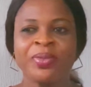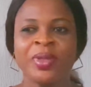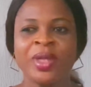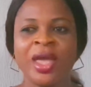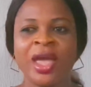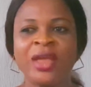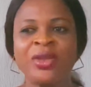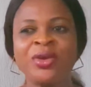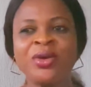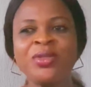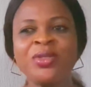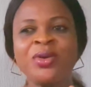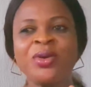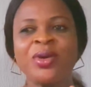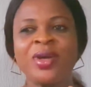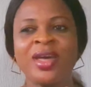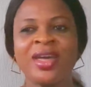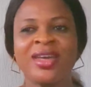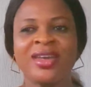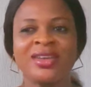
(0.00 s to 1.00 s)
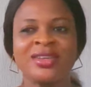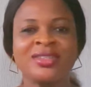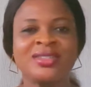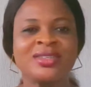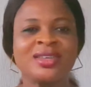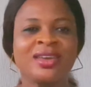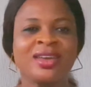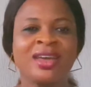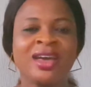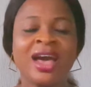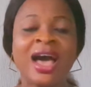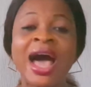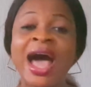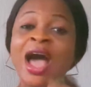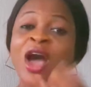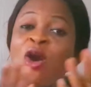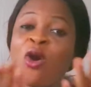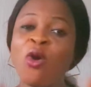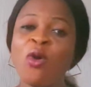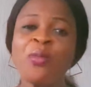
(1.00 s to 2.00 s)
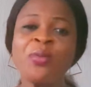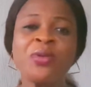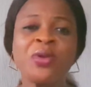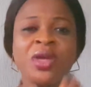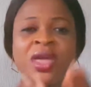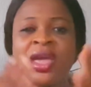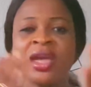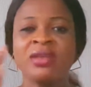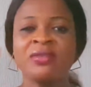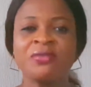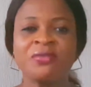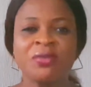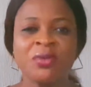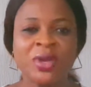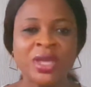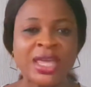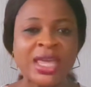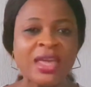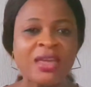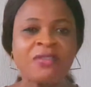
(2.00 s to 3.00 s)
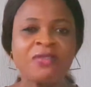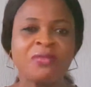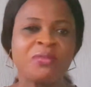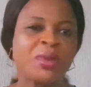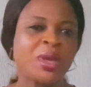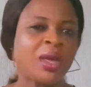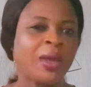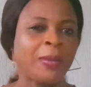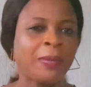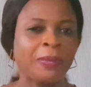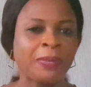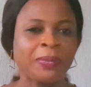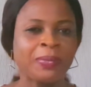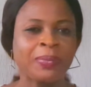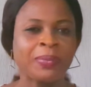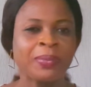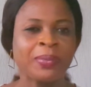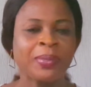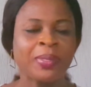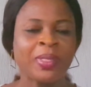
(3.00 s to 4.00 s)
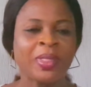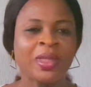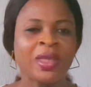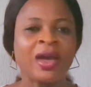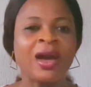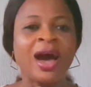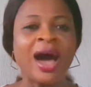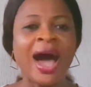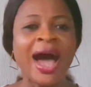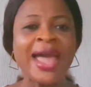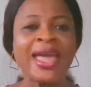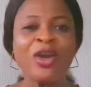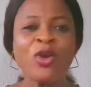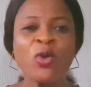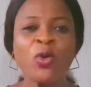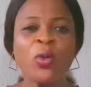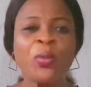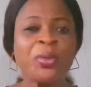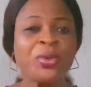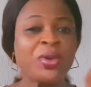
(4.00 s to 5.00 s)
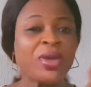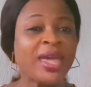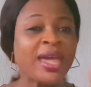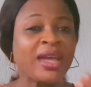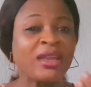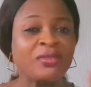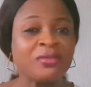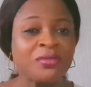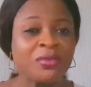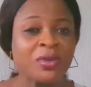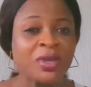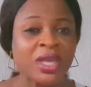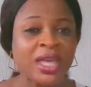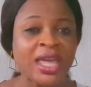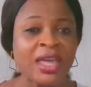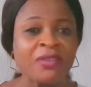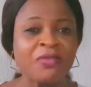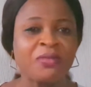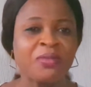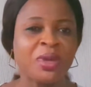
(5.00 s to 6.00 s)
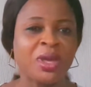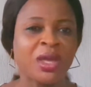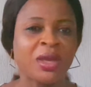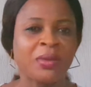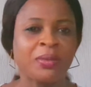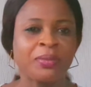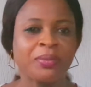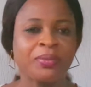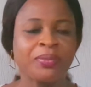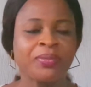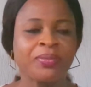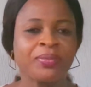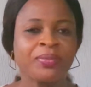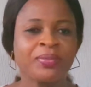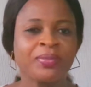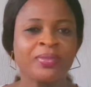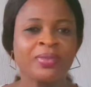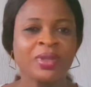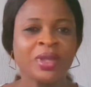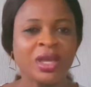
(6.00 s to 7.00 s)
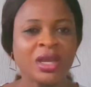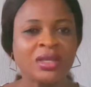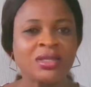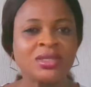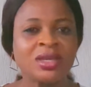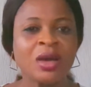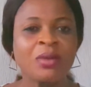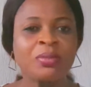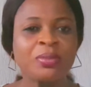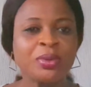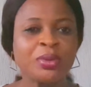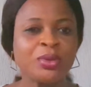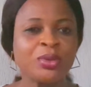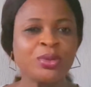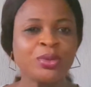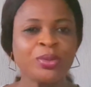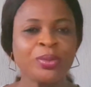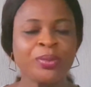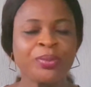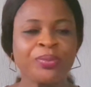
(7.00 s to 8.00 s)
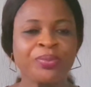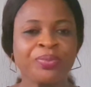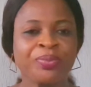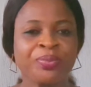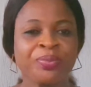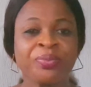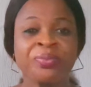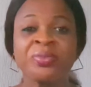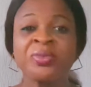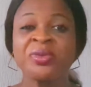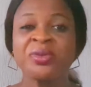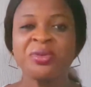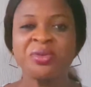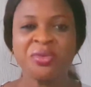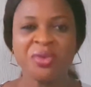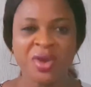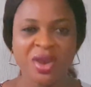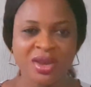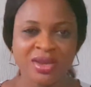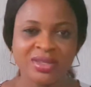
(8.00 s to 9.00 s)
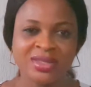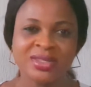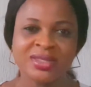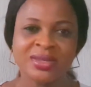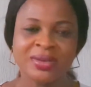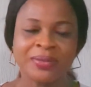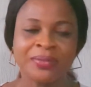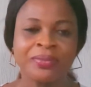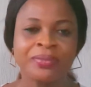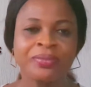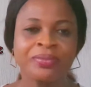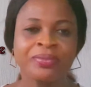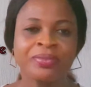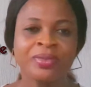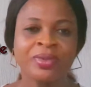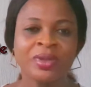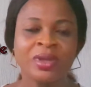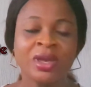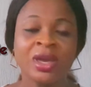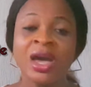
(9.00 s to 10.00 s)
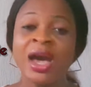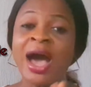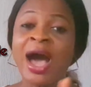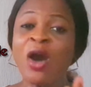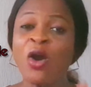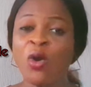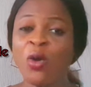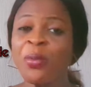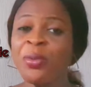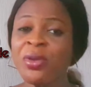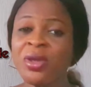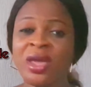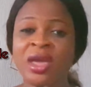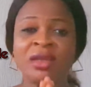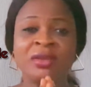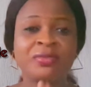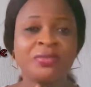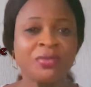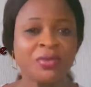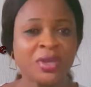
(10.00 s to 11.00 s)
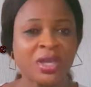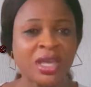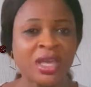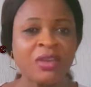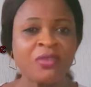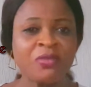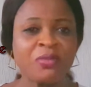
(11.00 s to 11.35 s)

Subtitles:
Another is, I hope you can forgive me. I hope you can forgive me. Example, Grace, I hope you can forgive